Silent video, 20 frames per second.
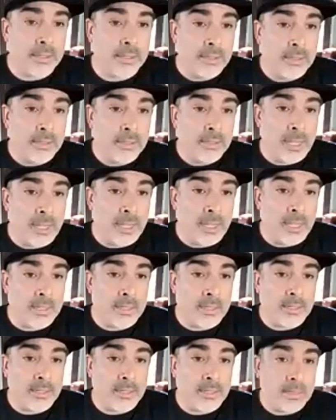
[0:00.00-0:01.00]
And
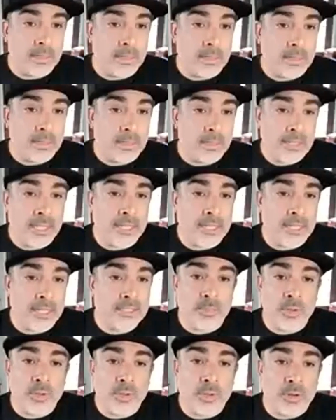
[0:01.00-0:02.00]
I think that's the
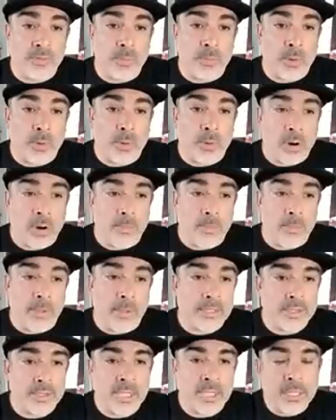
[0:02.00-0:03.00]
beautiful part about it. So
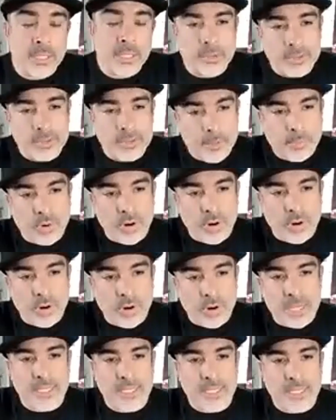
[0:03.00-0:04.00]
tell us through that
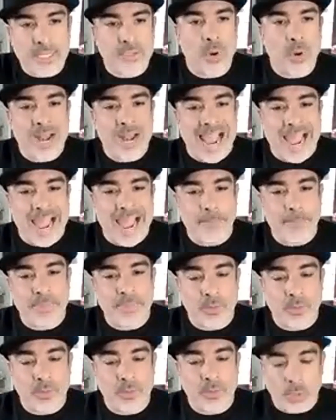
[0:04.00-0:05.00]
process what happened and
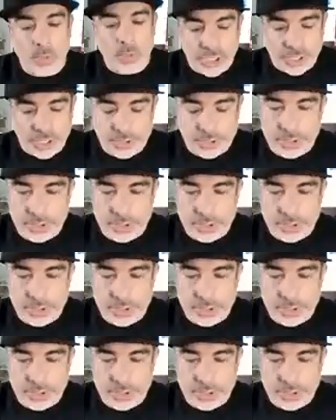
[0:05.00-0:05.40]
what changed.